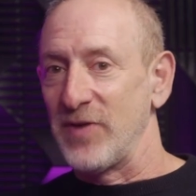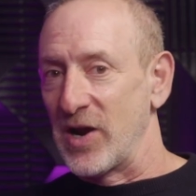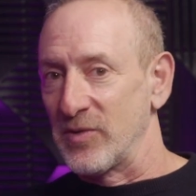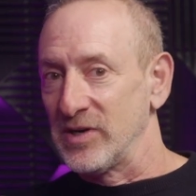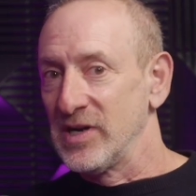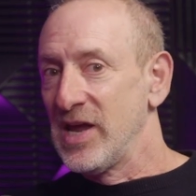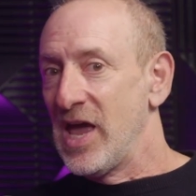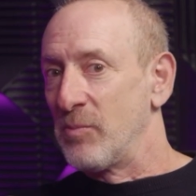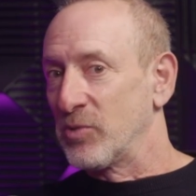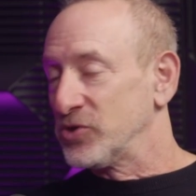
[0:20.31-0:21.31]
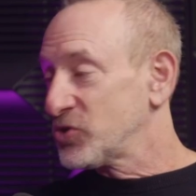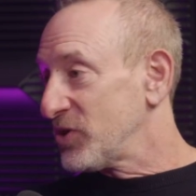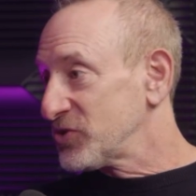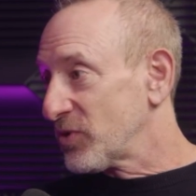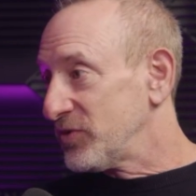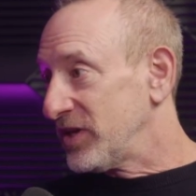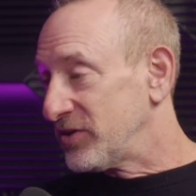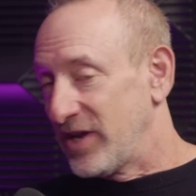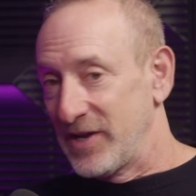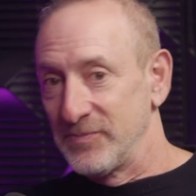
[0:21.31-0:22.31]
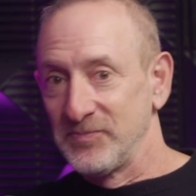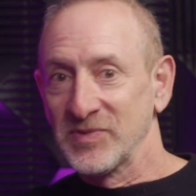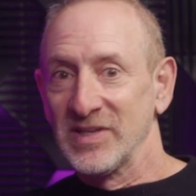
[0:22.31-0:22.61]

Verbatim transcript: fairer, and more trustworthy internet.